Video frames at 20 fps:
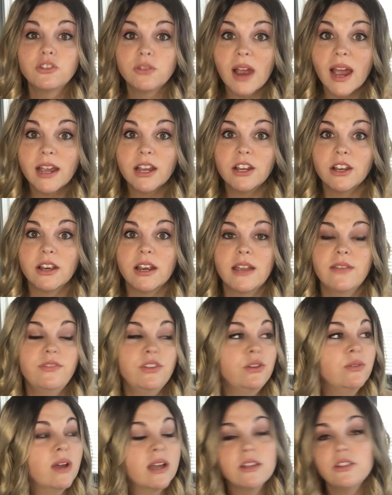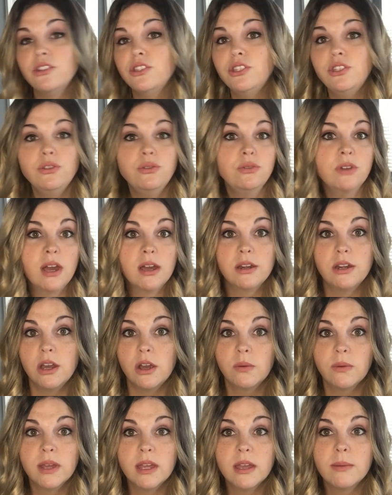Tracker. If you guys do not
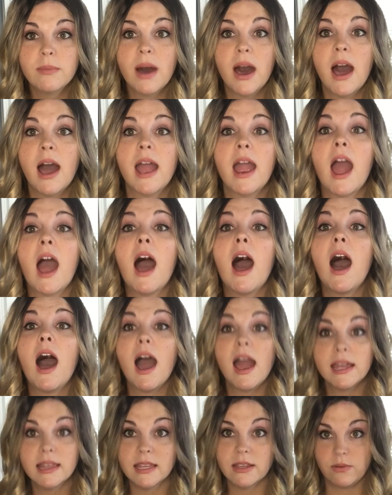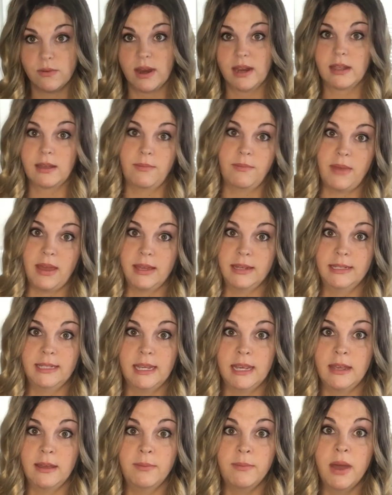know him, I highly recommend
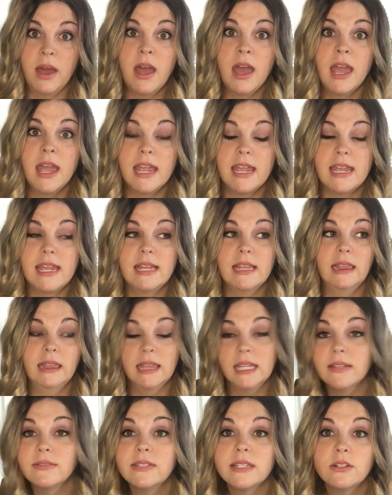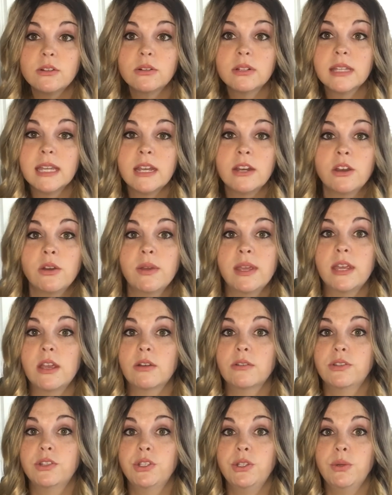him. He lives in Orlando. He
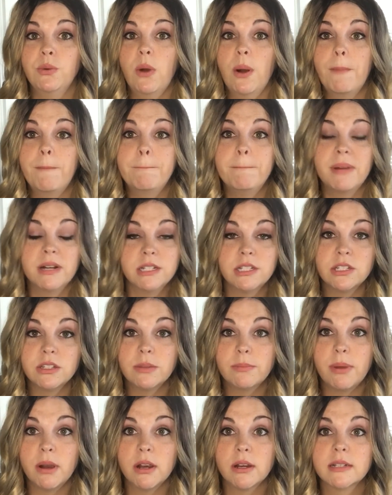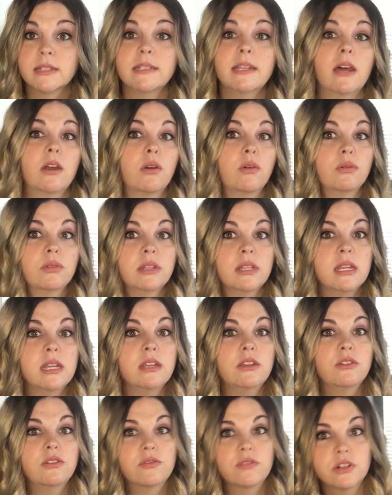goes to a bunch of the parks, not only
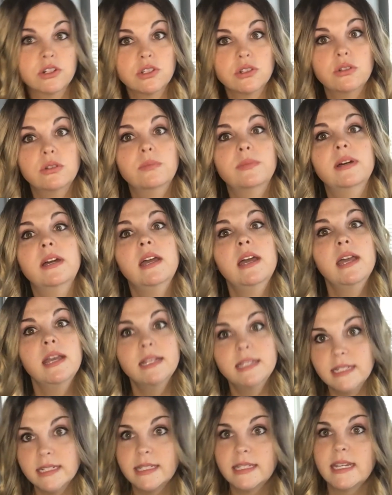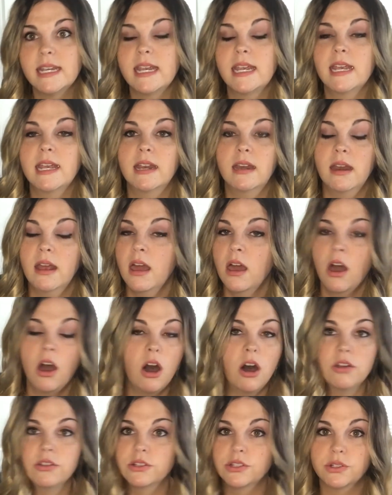Universal, but Disney and
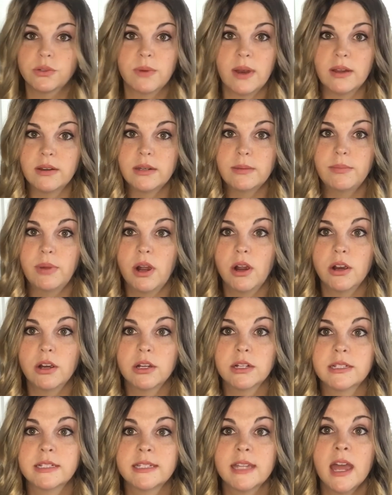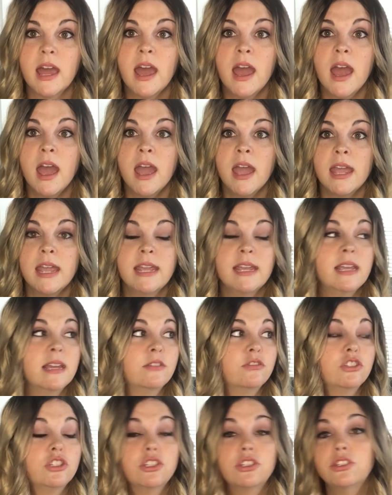all the surrounding parks. He
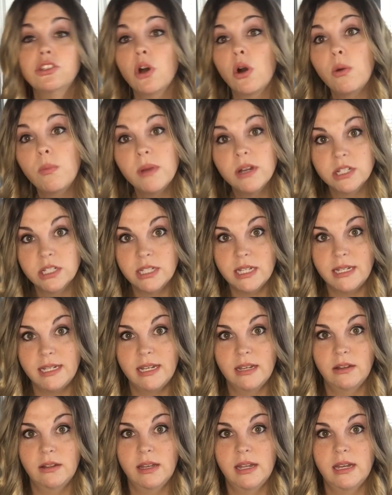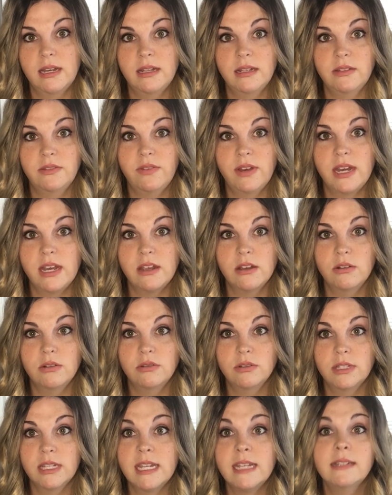gives so much detail in his
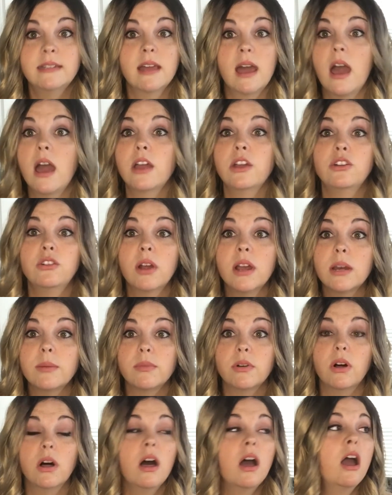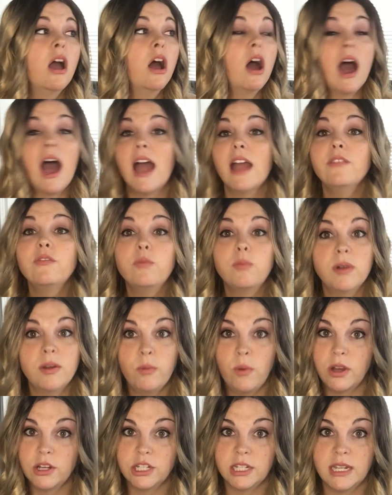videos. He's incredible. I've
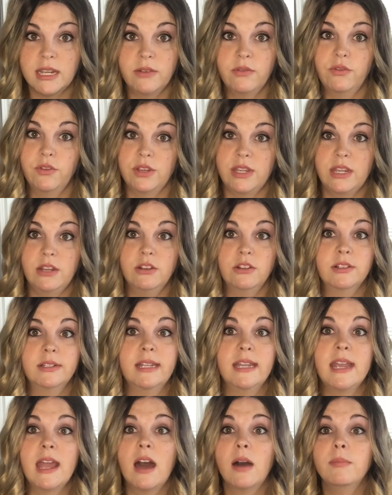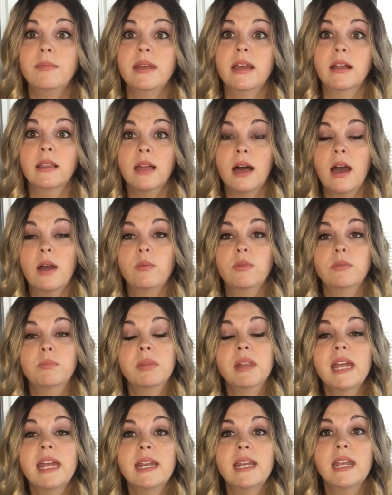been watching him for years. He helped me a lot with
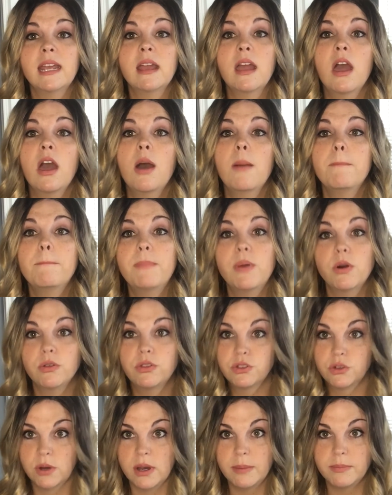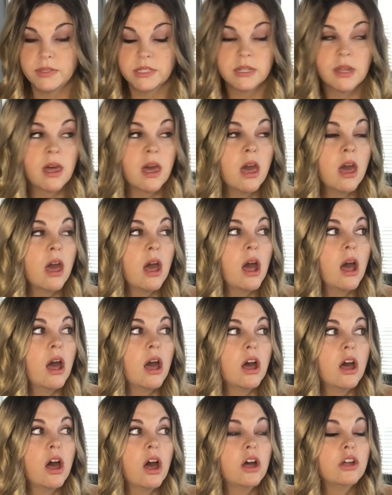planning both trips.
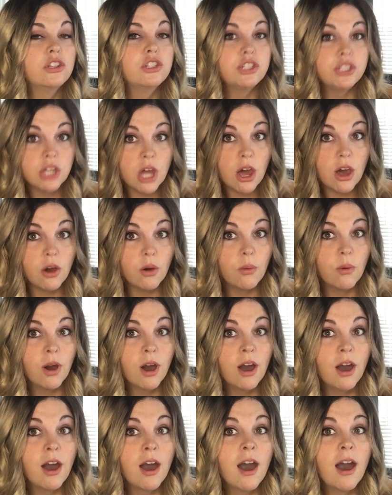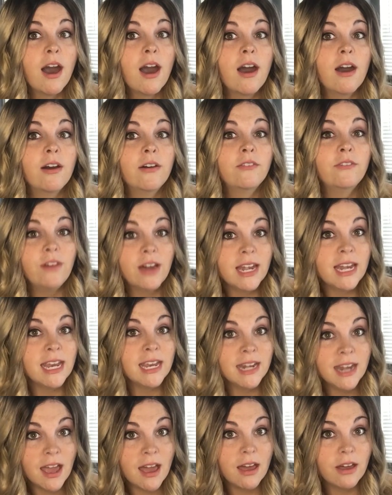So, funny
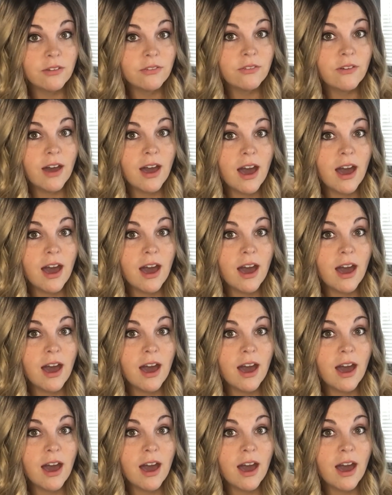enough,